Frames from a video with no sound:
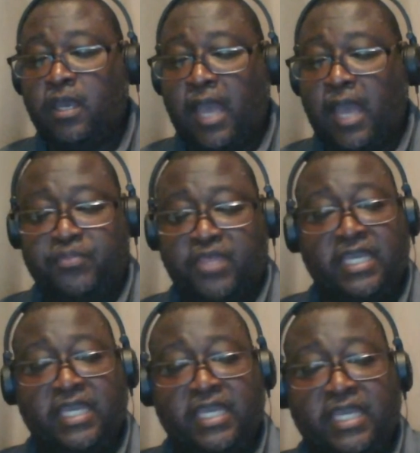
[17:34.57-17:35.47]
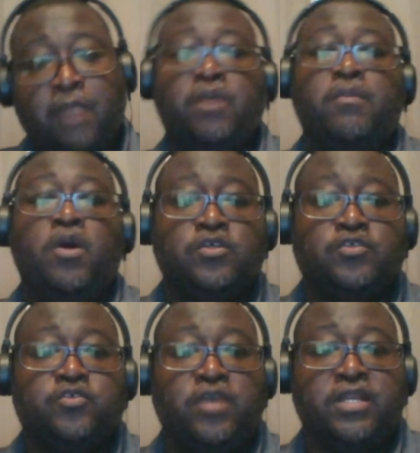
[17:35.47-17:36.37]
I'm thinking now, but I'm also
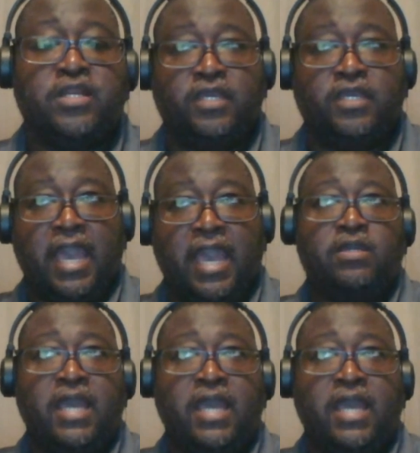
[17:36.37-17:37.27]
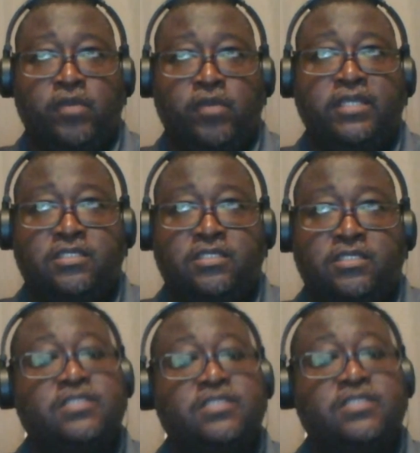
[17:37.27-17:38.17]
trying to think, how can I create
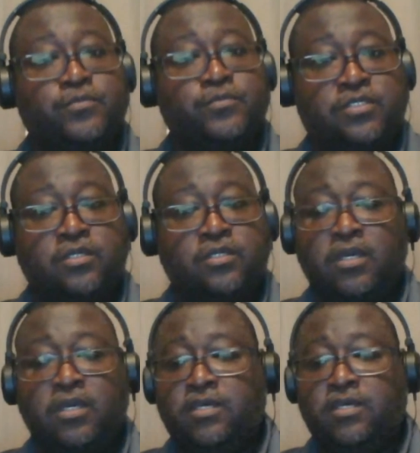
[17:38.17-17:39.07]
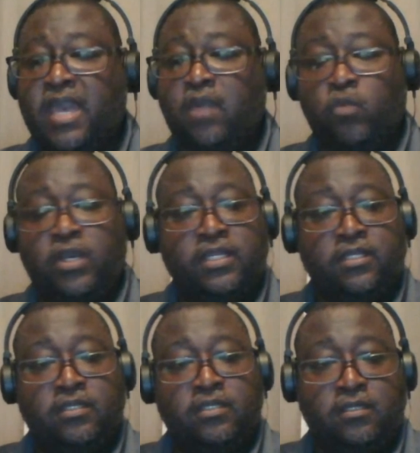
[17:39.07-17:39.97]
systems that
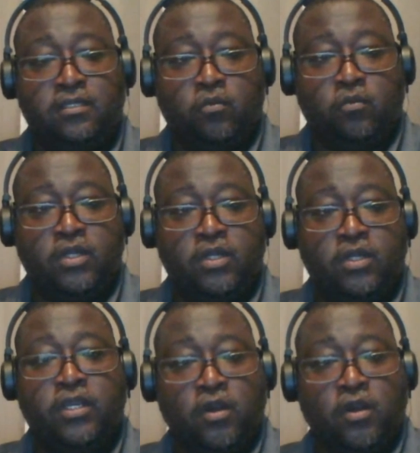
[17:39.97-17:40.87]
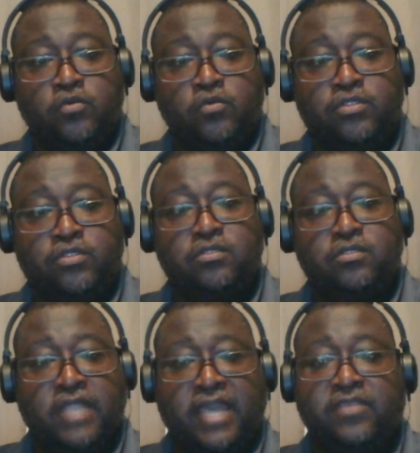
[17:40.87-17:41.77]
when the one-to-one goes
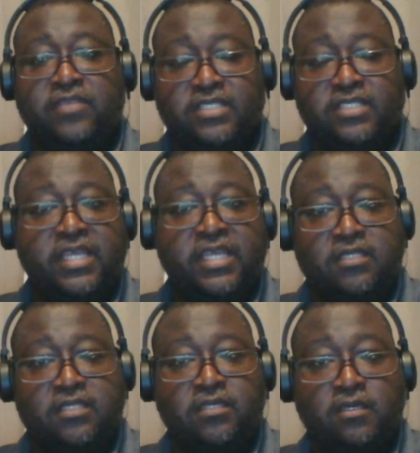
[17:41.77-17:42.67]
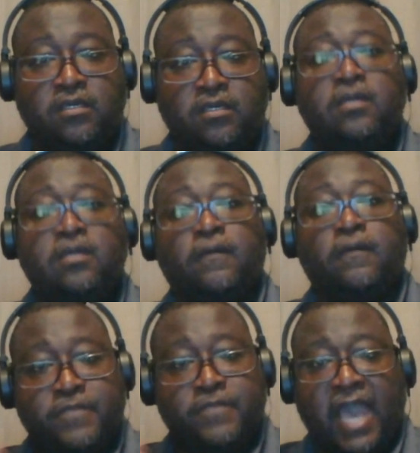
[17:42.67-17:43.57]
9th and 10th,
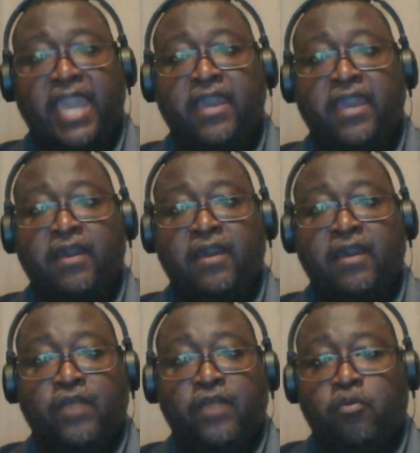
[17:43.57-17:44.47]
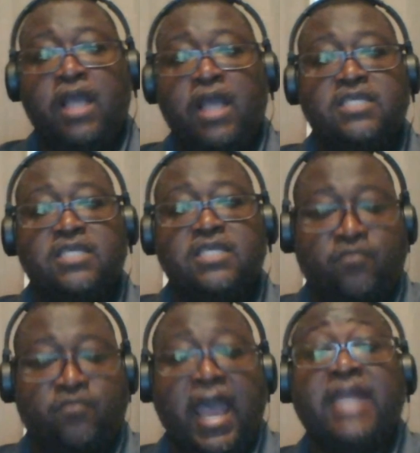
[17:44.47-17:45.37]
I have a process
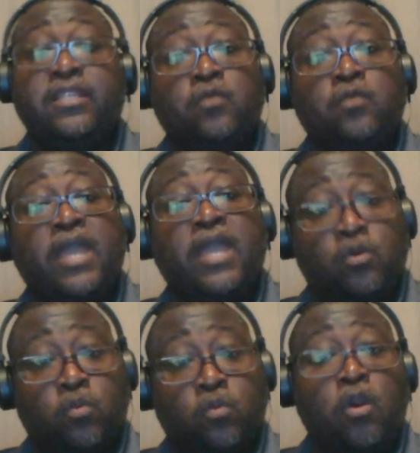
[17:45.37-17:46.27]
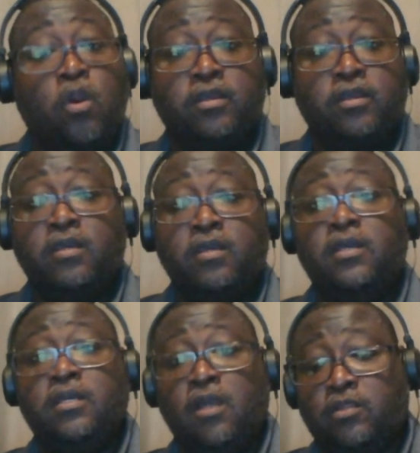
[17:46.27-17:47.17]
where I know that will work,
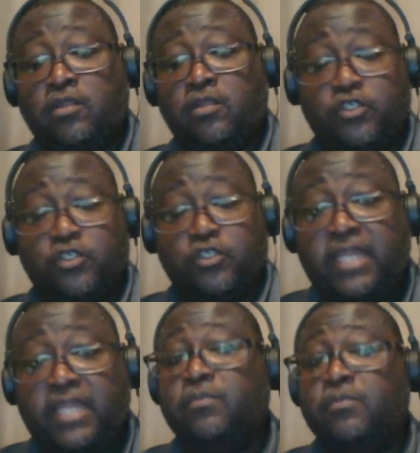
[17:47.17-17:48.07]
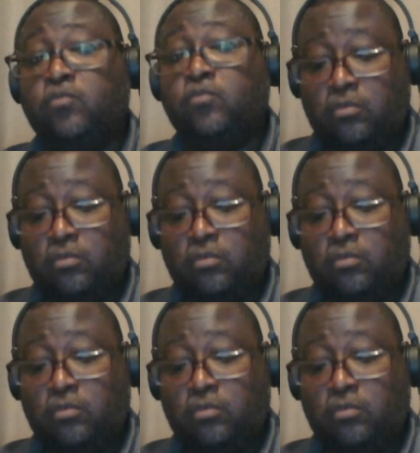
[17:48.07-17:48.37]
not only with training, but,